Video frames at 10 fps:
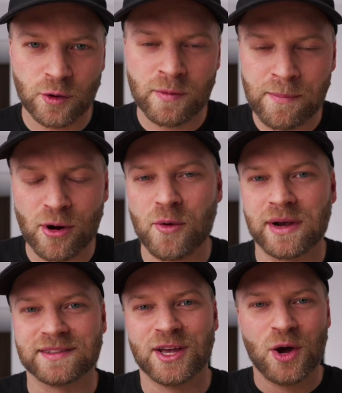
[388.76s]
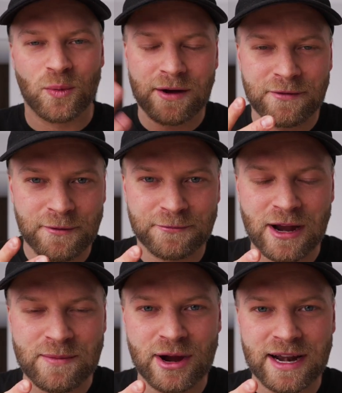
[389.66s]
remember always, whatever your
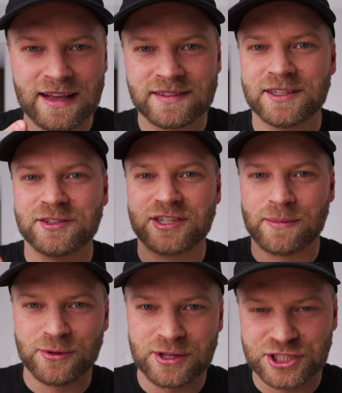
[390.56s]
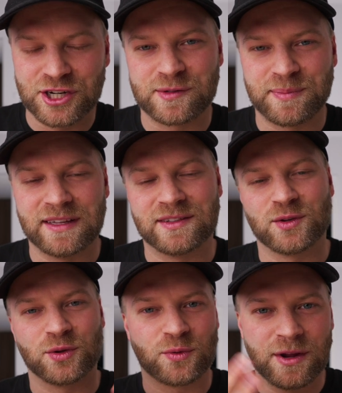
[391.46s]
frame rate is, double the shutter speed.
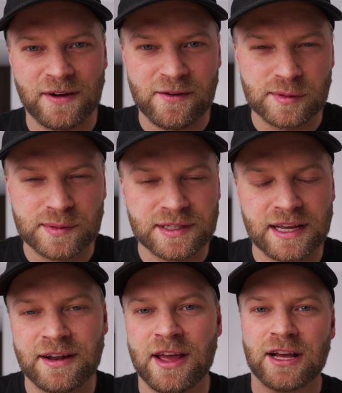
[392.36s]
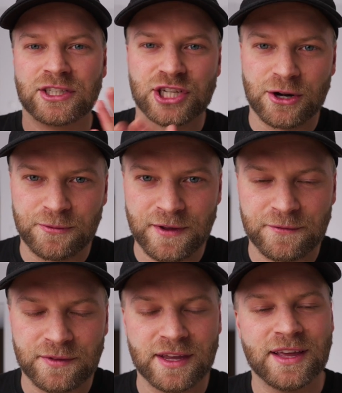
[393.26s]
So 25 frames per second, shutter
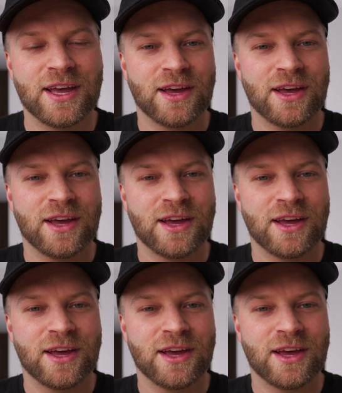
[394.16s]
50.